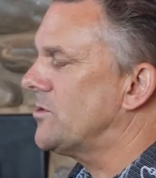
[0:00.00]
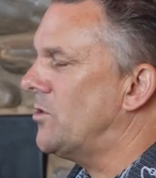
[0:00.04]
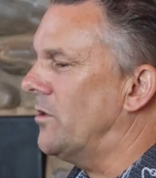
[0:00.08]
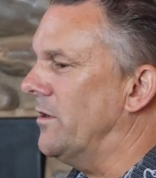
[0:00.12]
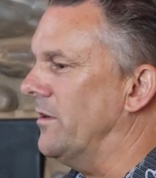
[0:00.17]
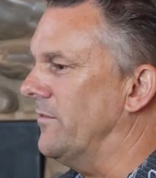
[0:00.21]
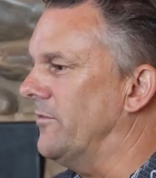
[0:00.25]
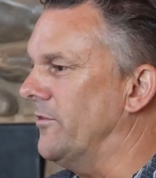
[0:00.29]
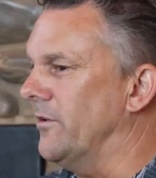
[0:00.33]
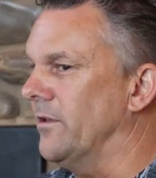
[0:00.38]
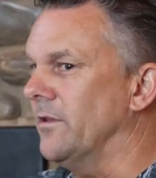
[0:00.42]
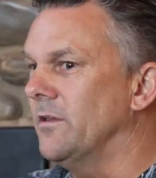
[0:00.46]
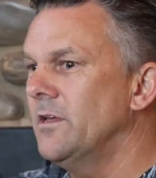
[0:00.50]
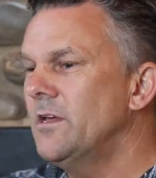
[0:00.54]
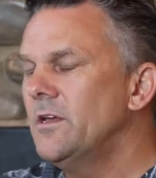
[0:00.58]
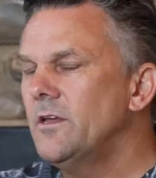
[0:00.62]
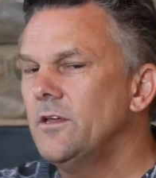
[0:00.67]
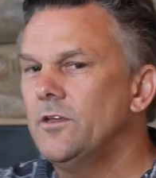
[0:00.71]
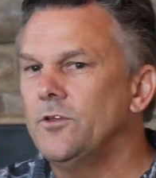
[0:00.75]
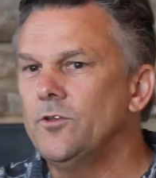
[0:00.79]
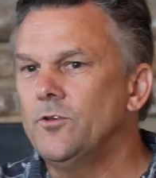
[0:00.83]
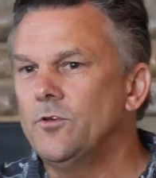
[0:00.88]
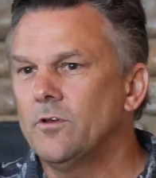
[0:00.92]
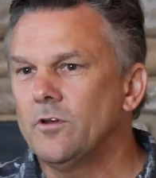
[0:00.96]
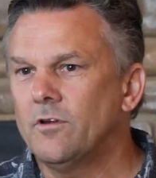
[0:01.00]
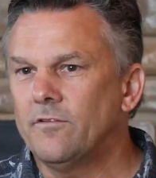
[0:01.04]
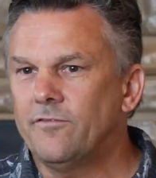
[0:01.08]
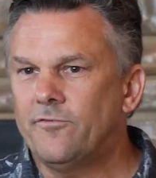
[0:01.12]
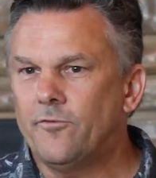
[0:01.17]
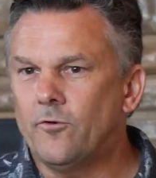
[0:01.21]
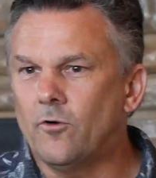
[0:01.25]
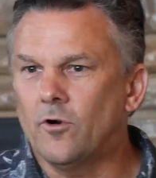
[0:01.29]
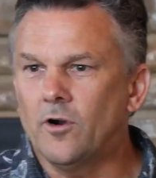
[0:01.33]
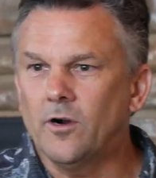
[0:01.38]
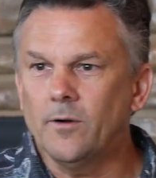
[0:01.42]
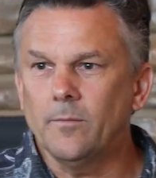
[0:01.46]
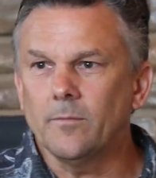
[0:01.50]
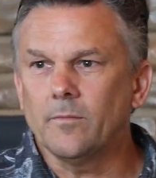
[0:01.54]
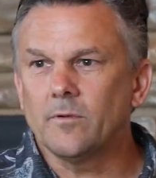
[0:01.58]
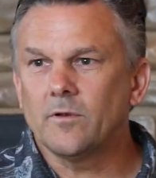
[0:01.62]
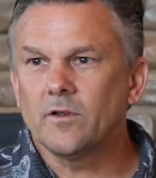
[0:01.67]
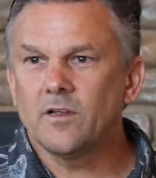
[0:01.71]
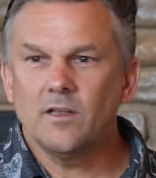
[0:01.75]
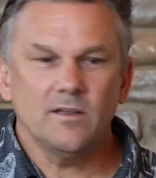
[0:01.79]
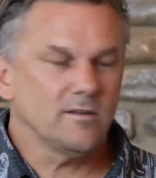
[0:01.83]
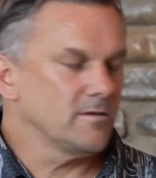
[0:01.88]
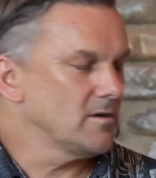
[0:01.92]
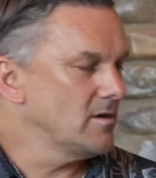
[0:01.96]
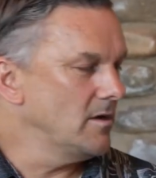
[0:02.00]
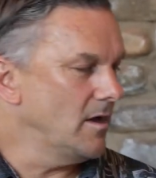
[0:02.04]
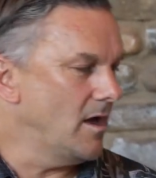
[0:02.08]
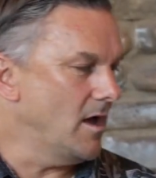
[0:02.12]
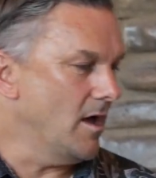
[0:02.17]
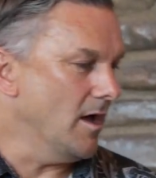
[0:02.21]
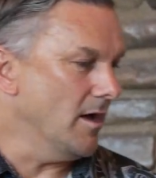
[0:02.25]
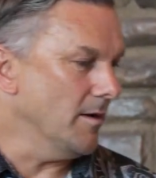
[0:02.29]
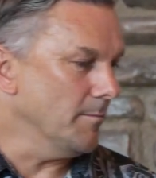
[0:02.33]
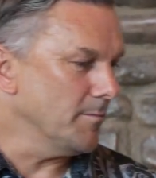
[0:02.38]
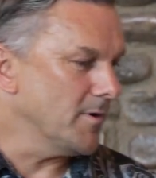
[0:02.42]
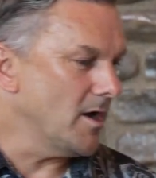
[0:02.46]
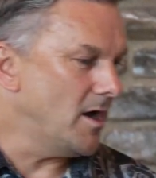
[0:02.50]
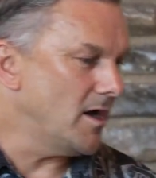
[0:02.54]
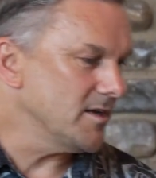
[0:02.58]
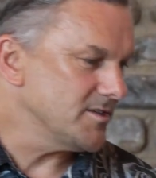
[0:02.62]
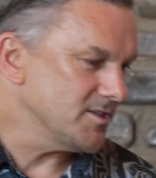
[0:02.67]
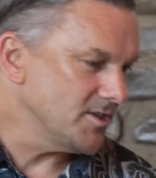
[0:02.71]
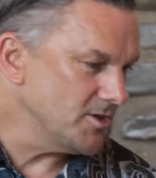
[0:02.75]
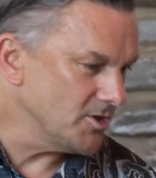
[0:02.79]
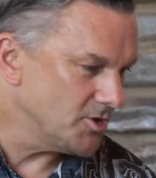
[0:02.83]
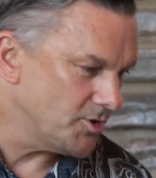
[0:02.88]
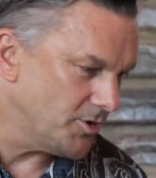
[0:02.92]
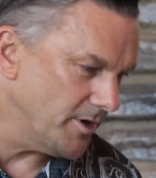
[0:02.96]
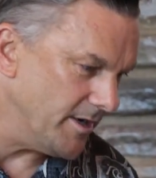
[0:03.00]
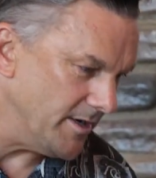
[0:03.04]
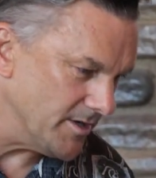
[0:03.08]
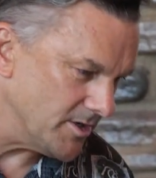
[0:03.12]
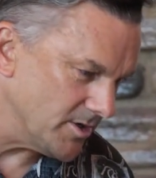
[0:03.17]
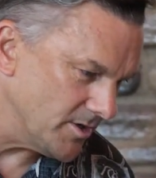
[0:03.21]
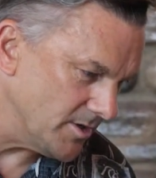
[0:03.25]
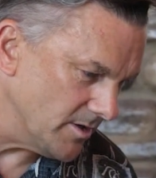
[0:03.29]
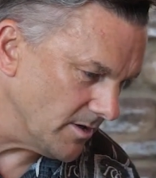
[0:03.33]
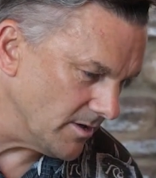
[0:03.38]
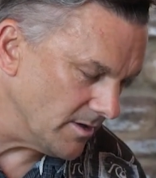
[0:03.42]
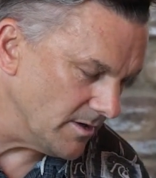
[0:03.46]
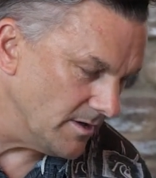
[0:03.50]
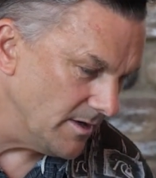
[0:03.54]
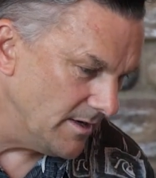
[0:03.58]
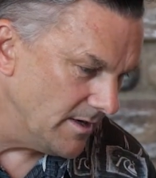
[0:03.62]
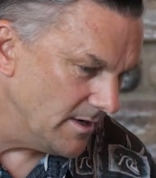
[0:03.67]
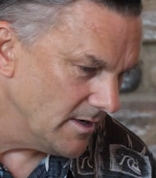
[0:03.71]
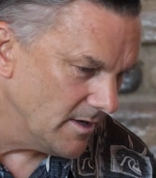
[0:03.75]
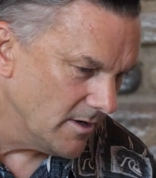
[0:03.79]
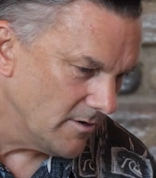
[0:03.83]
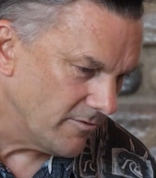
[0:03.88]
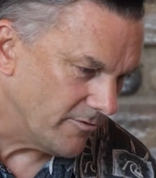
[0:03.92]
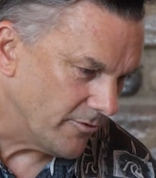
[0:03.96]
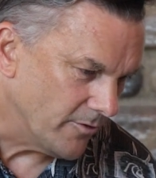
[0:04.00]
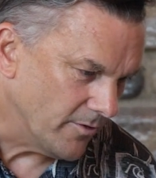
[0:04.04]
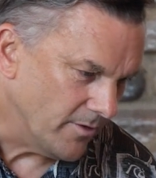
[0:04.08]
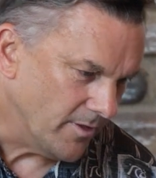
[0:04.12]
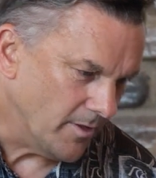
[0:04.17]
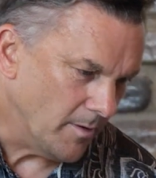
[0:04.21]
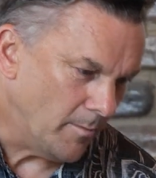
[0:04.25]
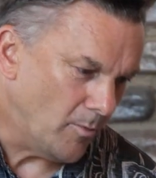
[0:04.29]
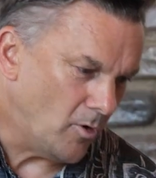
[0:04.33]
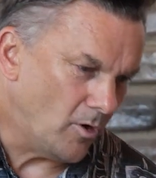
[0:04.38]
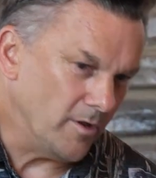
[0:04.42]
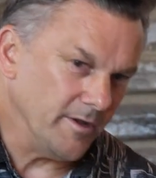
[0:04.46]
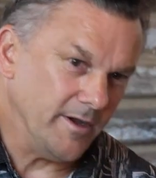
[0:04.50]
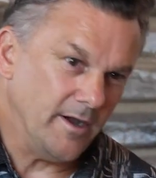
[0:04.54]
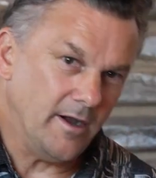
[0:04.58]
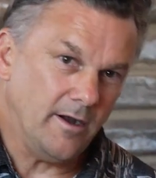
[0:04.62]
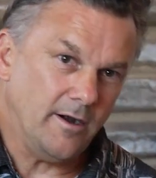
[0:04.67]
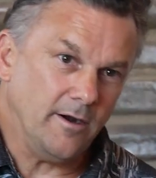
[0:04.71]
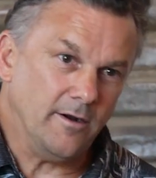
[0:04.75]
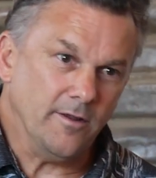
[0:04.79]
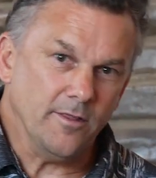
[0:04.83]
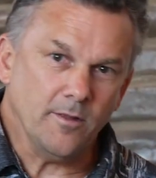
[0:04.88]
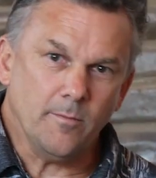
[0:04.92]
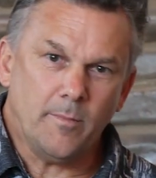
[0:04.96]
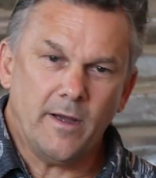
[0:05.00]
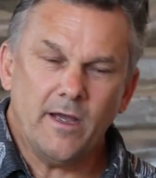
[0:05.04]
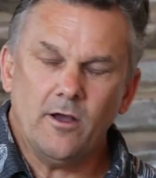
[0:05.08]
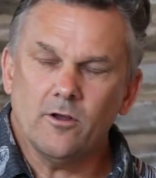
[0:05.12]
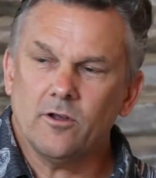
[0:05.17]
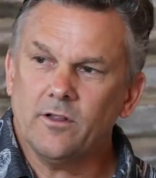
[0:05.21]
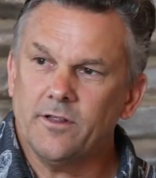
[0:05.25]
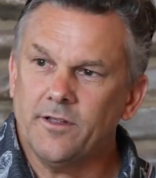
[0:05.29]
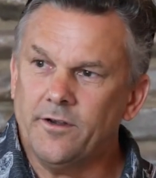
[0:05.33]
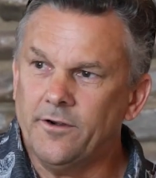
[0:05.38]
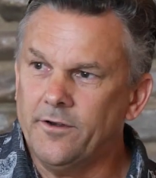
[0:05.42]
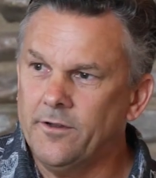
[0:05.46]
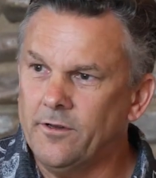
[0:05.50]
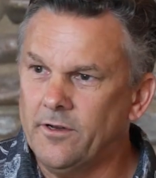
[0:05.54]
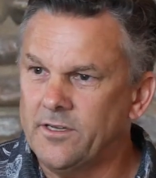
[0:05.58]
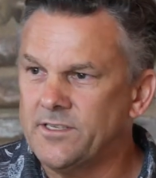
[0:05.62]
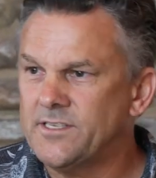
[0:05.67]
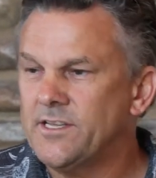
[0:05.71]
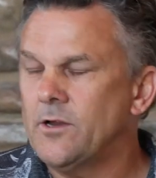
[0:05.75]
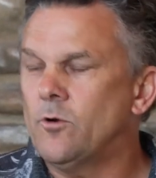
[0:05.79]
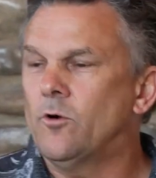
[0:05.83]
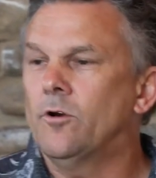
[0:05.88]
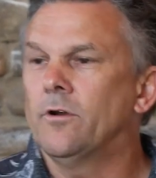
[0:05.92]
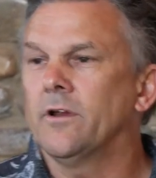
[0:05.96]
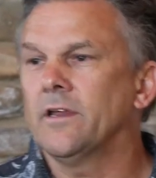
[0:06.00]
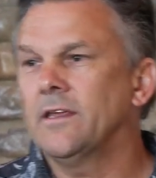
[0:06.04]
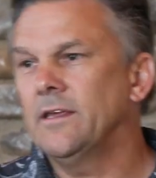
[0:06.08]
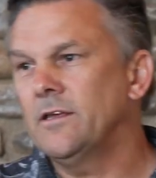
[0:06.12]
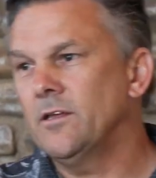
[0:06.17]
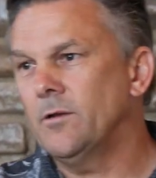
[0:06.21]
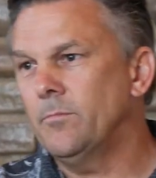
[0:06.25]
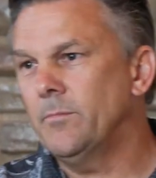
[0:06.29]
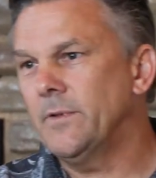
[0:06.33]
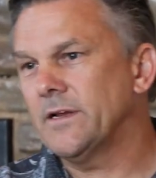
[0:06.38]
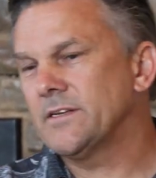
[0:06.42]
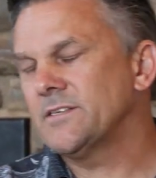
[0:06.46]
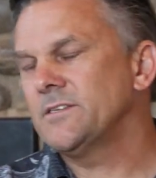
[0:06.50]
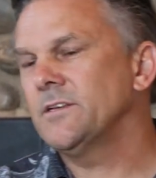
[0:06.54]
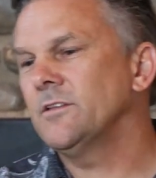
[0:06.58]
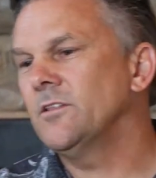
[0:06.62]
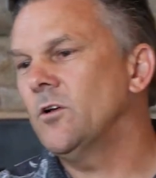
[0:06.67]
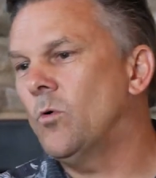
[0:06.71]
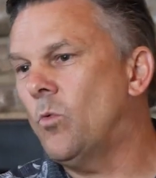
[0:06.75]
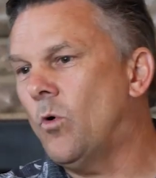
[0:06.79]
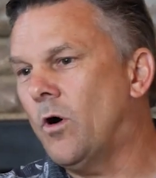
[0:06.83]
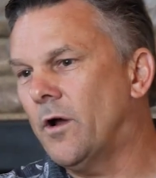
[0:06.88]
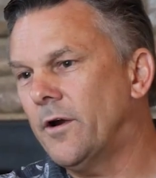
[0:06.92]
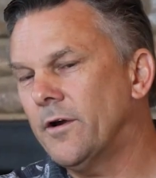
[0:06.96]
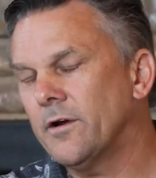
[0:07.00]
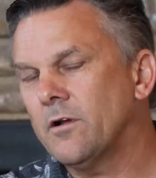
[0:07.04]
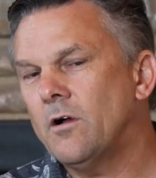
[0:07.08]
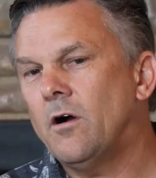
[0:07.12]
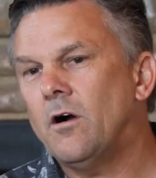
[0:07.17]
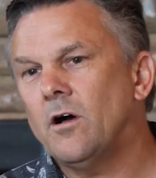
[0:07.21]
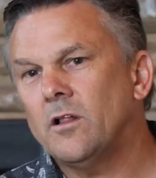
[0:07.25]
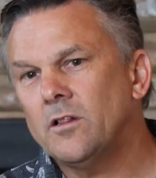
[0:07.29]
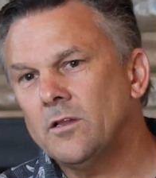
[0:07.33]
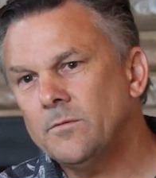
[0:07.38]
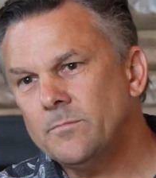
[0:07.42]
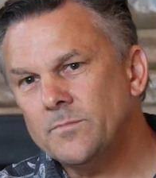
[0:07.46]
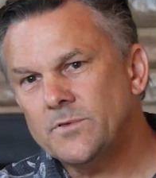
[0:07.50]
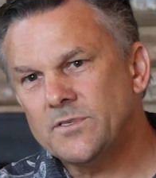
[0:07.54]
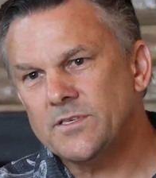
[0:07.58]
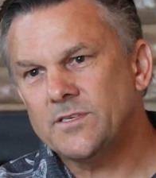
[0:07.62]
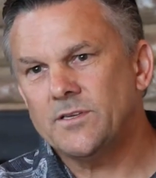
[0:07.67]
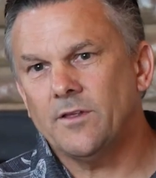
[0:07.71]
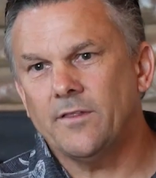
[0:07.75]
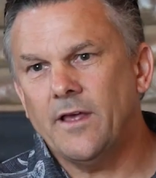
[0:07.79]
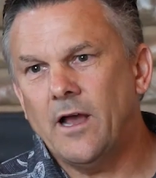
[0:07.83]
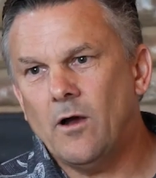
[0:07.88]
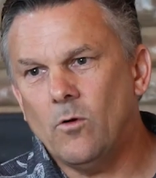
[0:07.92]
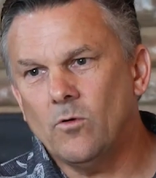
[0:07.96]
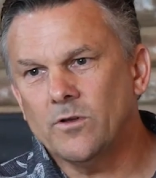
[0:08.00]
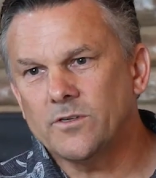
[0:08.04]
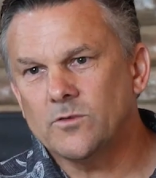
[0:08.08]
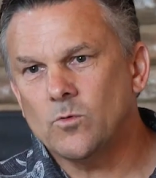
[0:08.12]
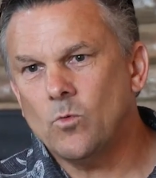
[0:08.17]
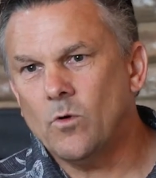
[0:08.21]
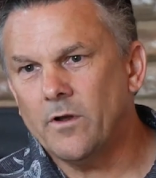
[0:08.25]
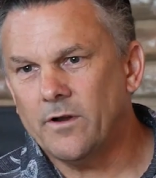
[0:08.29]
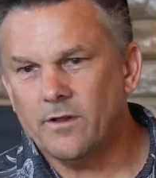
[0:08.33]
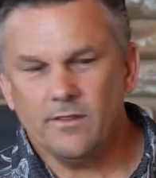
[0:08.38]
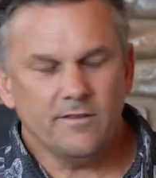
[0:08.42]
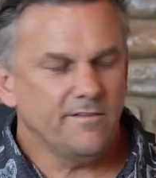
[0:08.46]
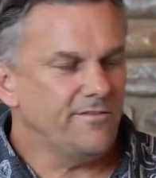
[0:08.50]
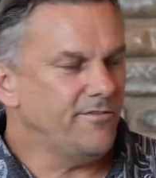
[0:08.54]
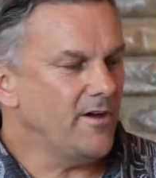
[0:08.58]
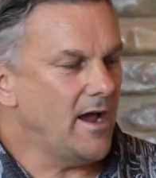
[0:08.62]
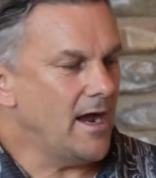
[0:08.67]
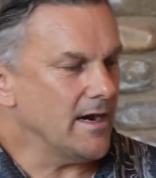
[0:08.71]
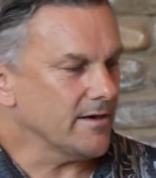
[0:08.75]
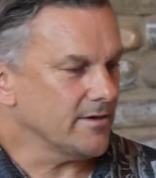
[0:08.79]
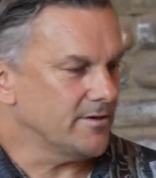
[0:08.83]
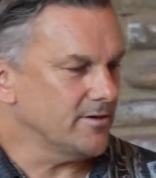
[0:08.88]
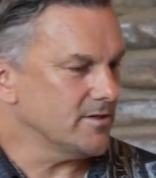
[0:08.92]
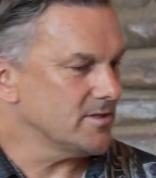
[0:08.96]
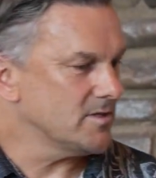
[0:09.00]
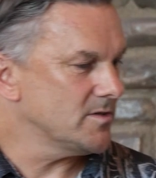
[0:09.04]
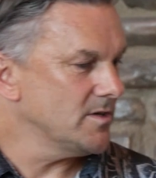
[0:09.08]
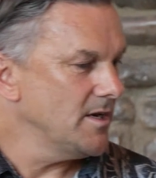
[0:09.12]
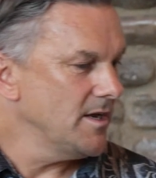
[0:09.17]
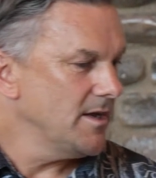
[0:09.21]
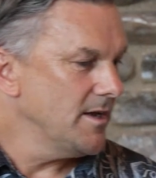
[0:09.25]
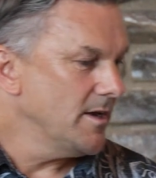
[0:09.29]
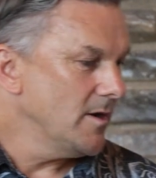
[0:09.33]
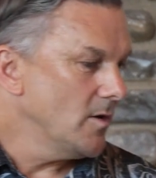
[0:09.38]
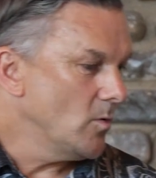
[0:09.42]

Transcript: is sort of a uniform concentration for the Moliere and the BioCleaner units. They were, again, mixing the water columns, so that was one of the factors.